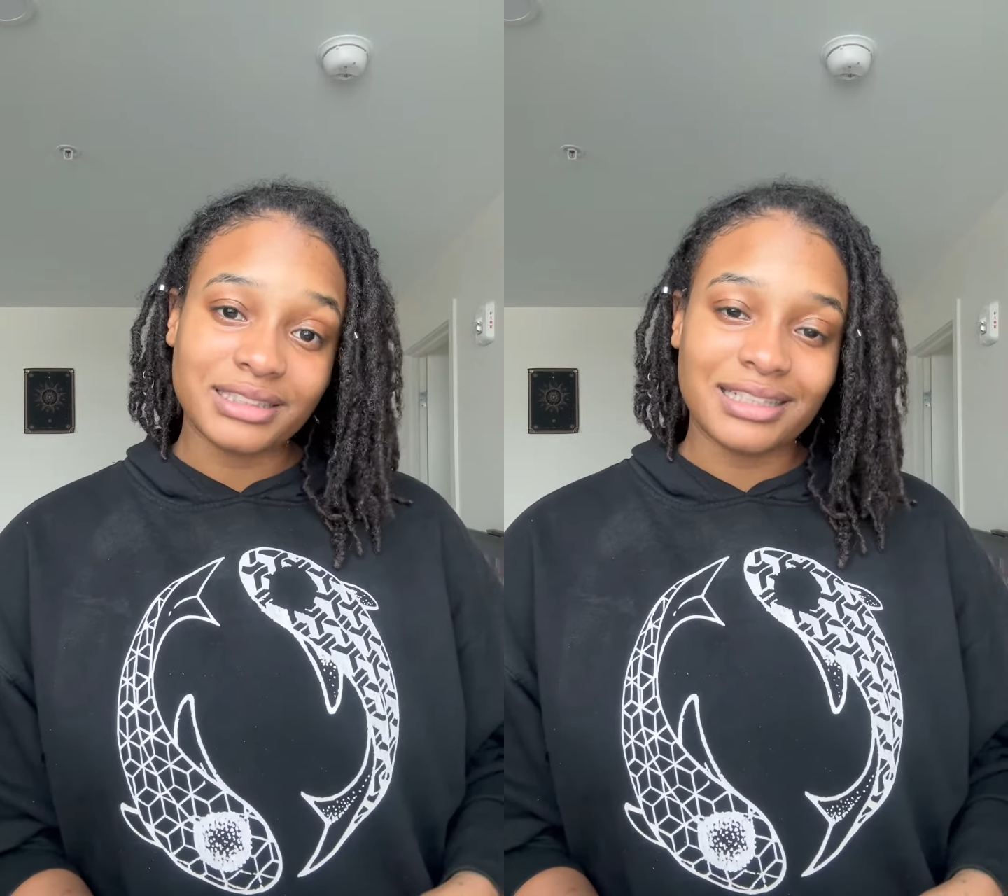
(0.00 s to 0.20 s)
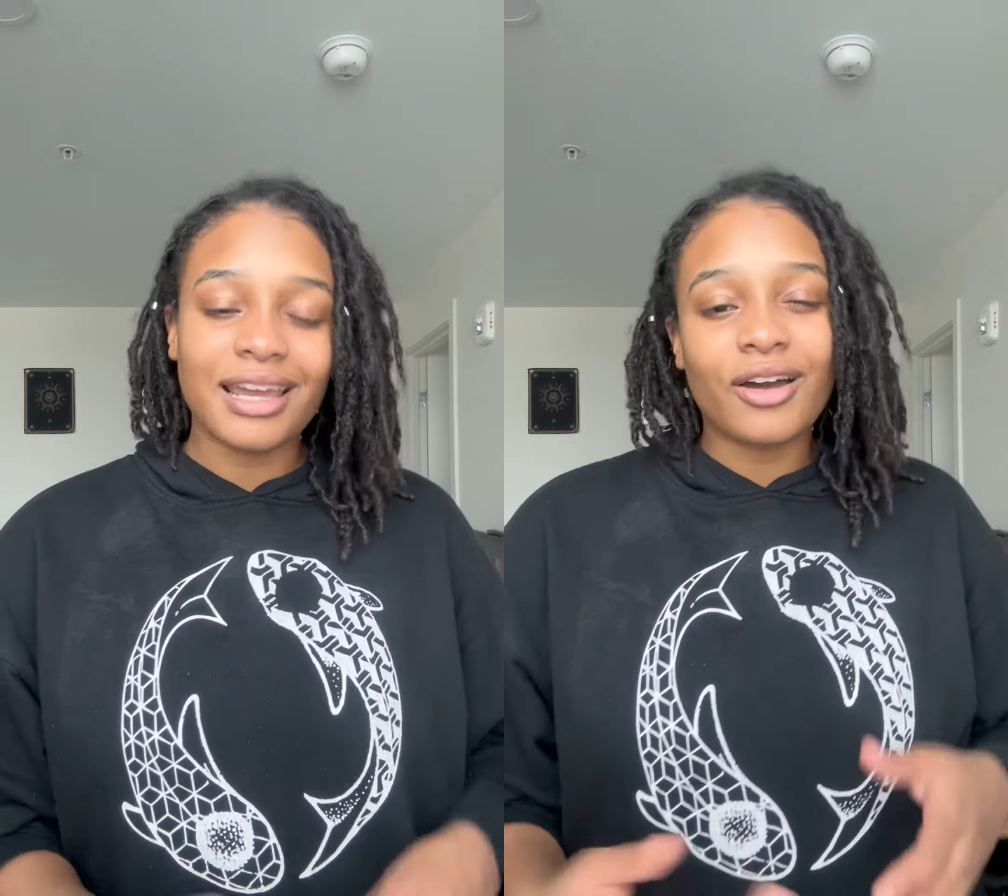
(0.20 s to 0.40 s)

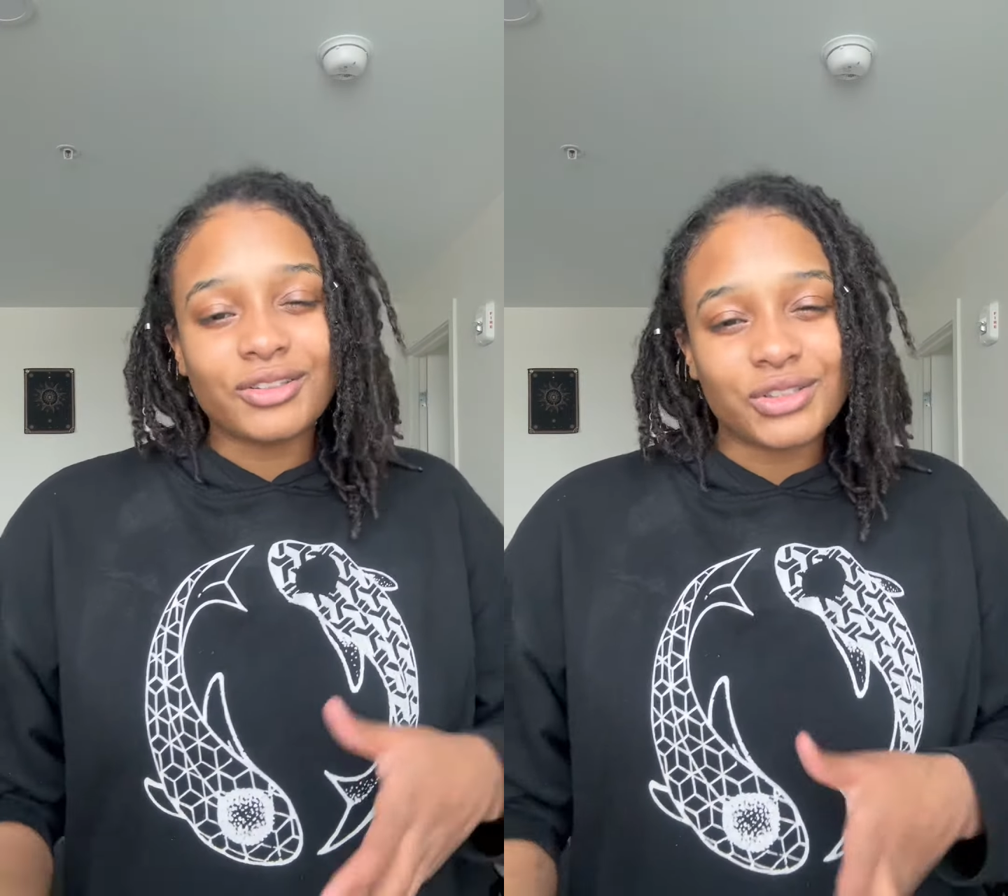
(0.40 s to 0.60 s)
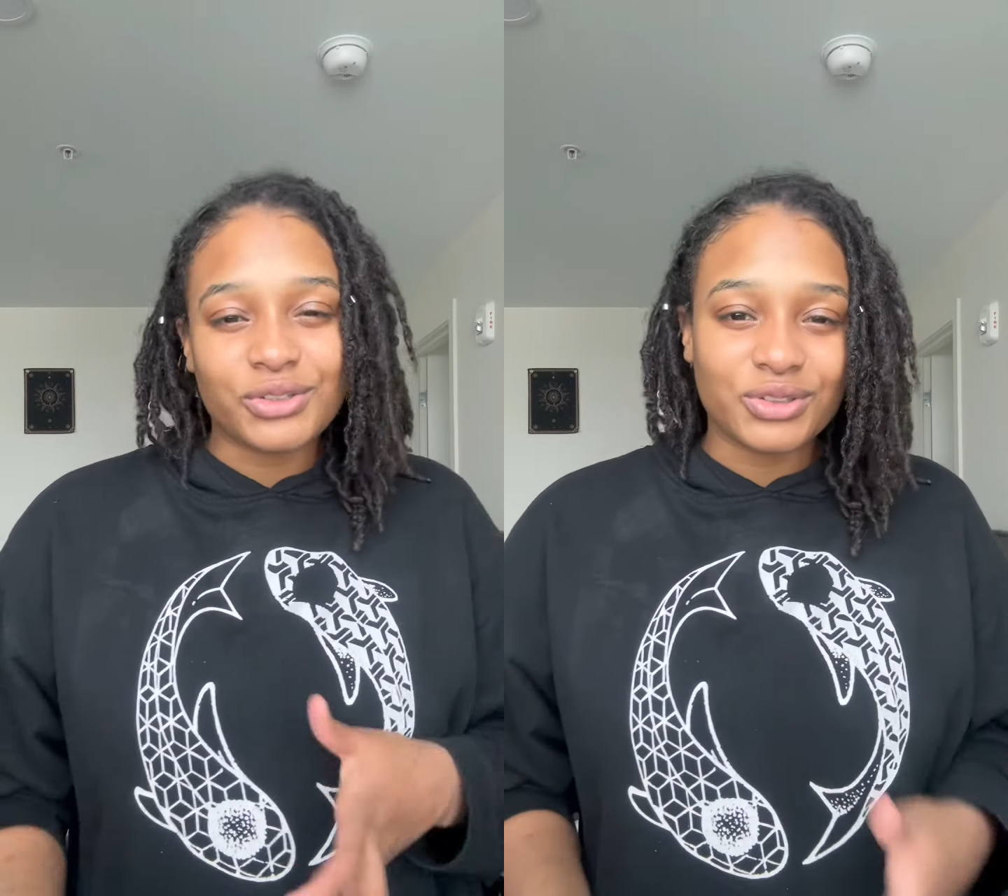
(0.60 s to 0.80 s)
and I
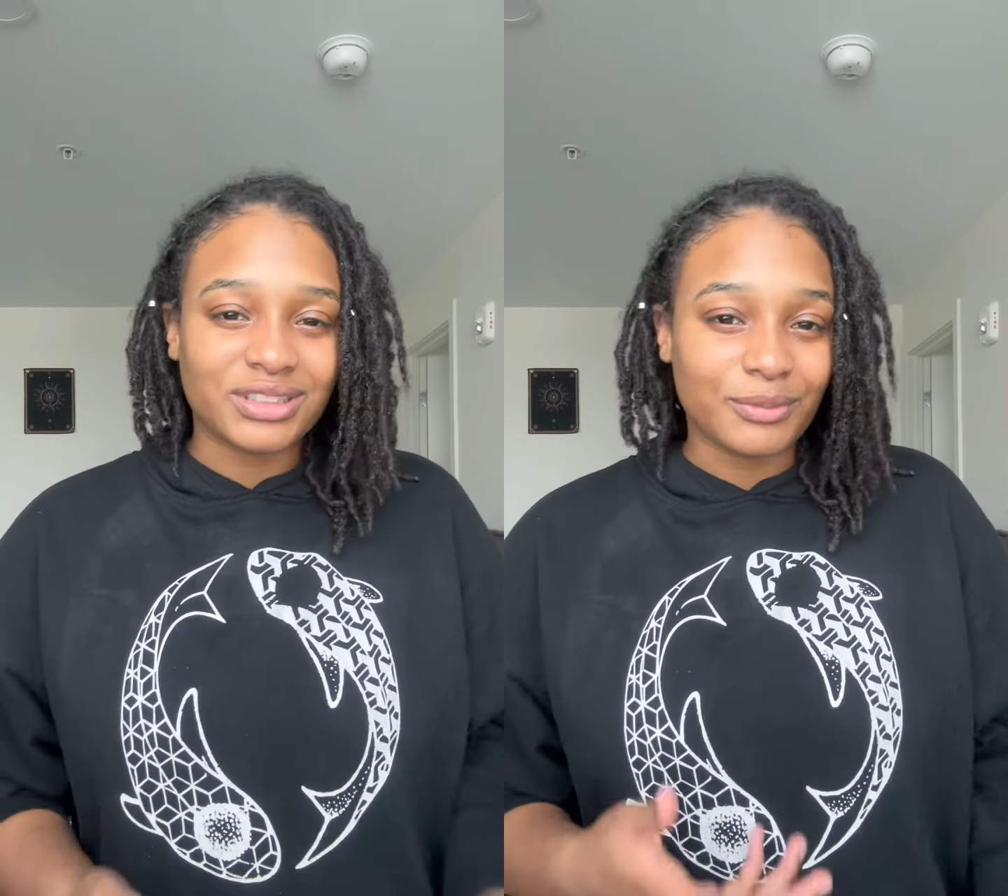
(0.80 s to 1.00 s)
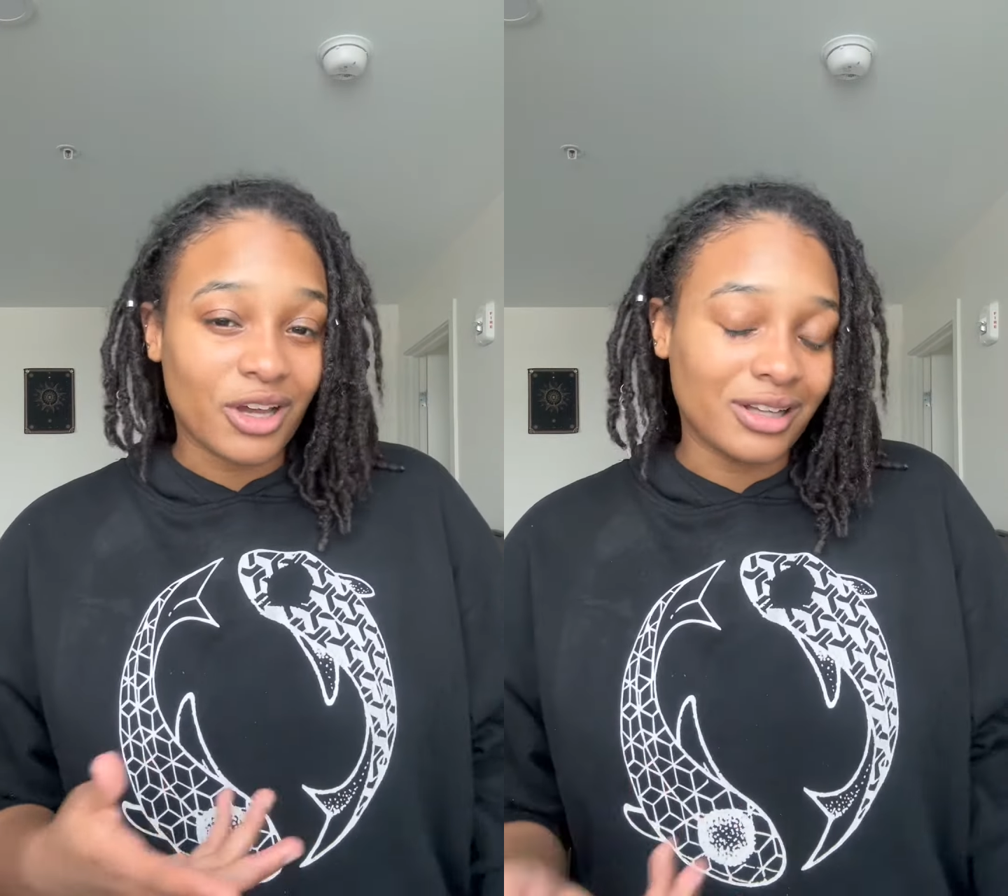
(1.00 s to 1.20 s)
also do
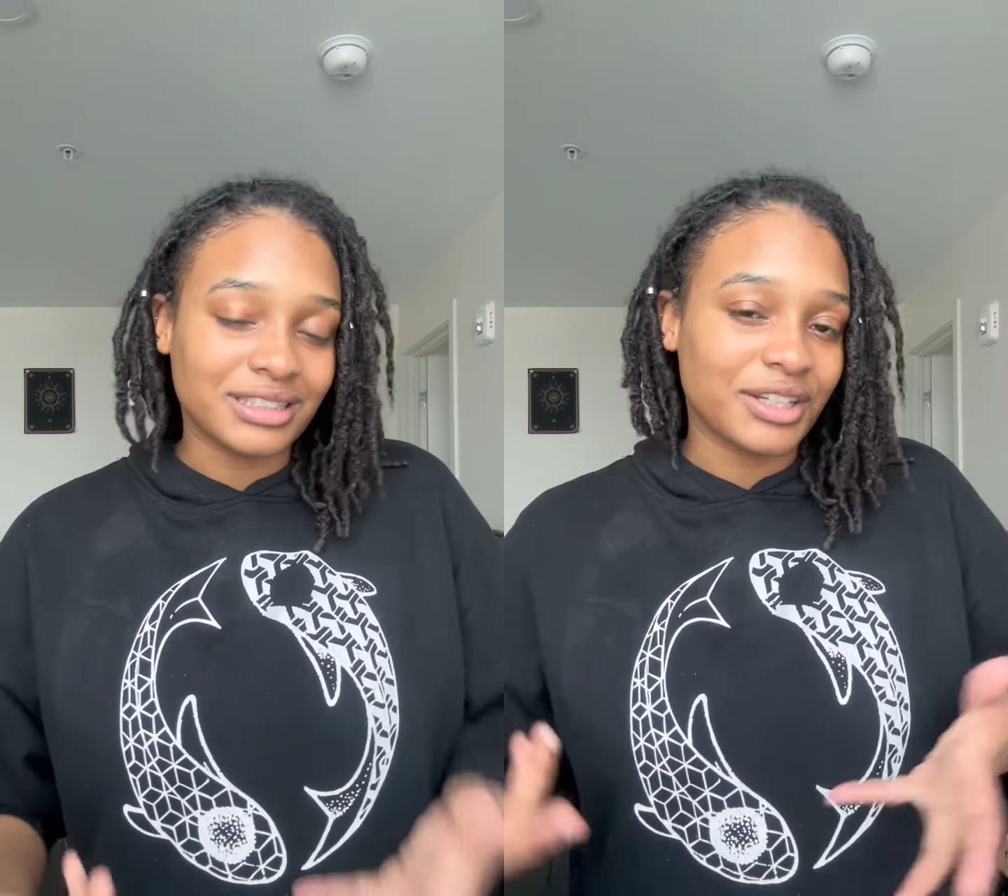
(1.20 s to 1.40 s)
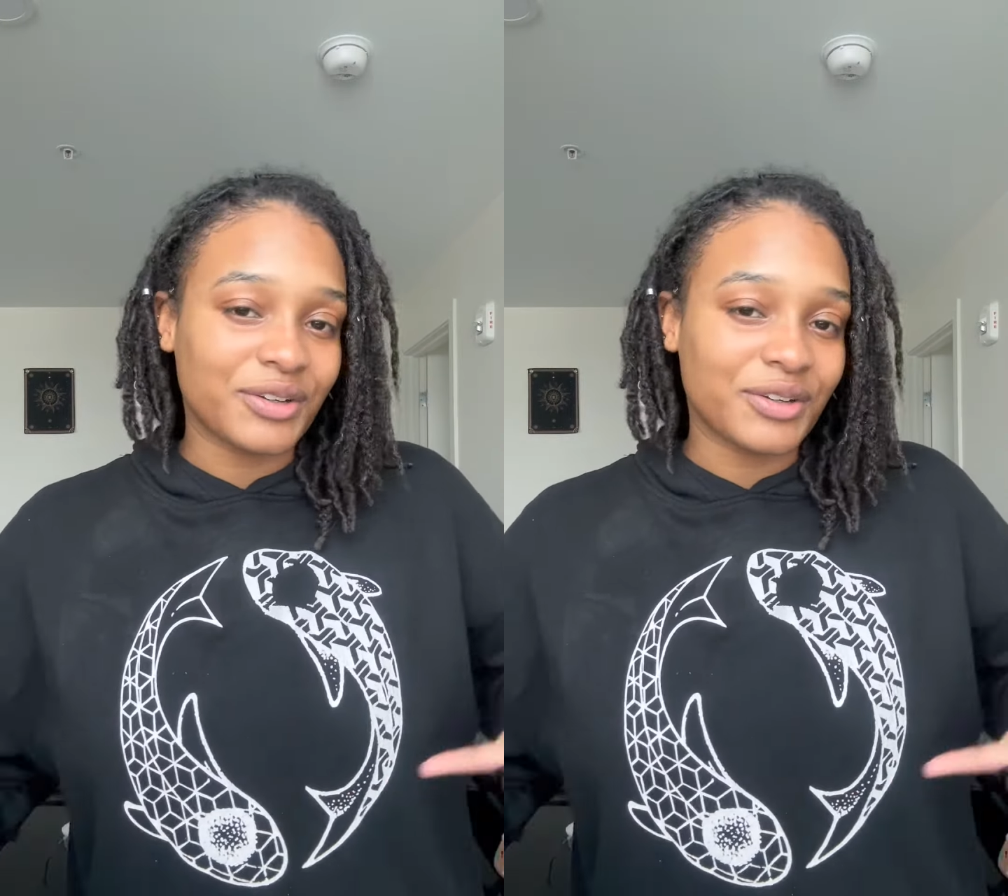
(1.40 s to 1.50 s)
some content